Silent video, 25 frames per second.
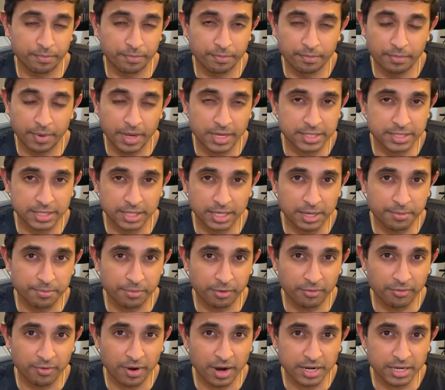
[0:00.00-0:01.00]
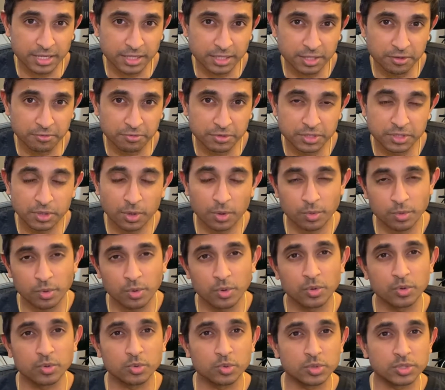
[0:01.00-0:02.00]
basically providing the result,
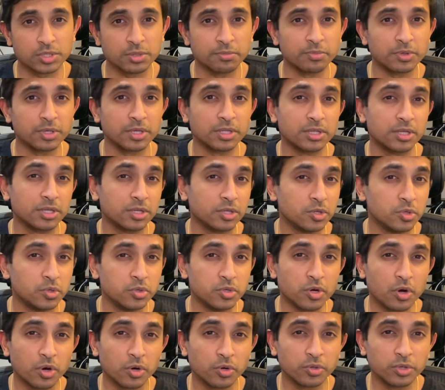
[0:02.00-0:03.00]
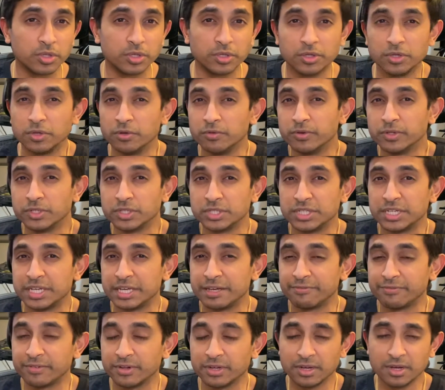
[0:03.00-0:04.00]
or something that you know that you
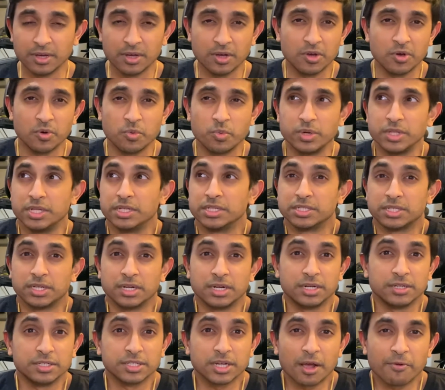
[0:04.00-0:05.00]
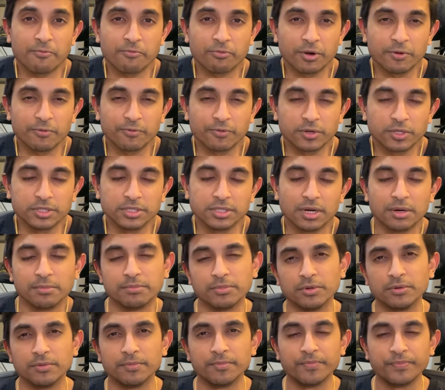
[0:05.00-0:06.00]
achieved within a certain time frame, for
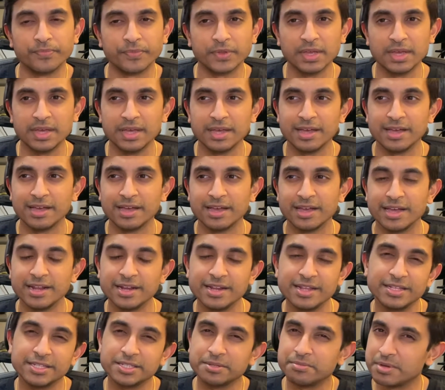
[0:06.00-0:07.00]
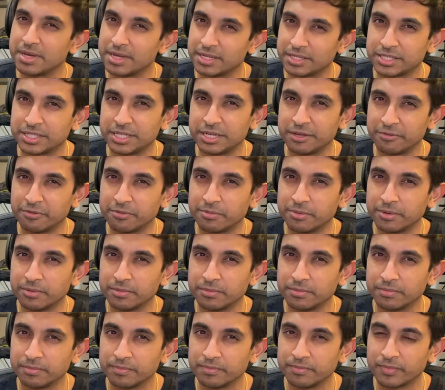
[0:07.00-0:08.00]
example. It needs to be achievable.
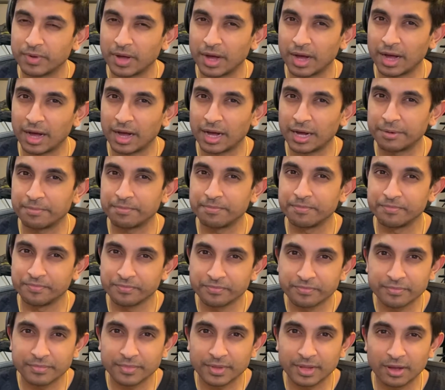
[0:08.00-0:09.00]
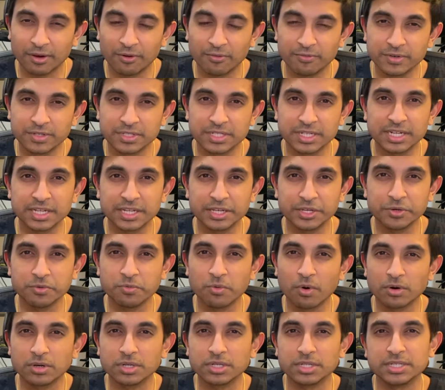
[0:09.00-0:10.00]
Obviously, you
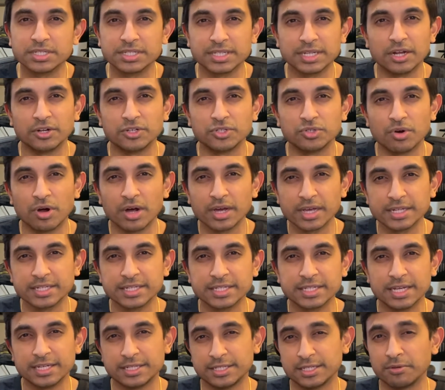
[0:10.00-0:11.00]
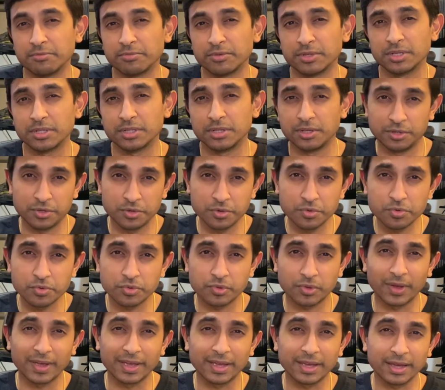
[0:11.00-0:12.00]
want to try and set something that you
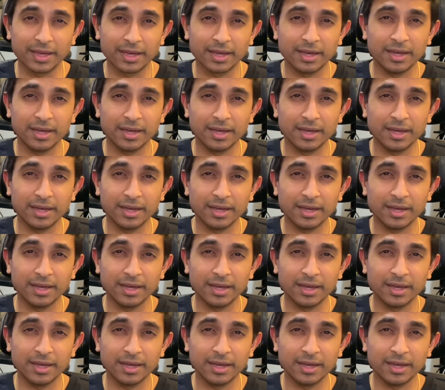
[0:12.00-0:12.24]
think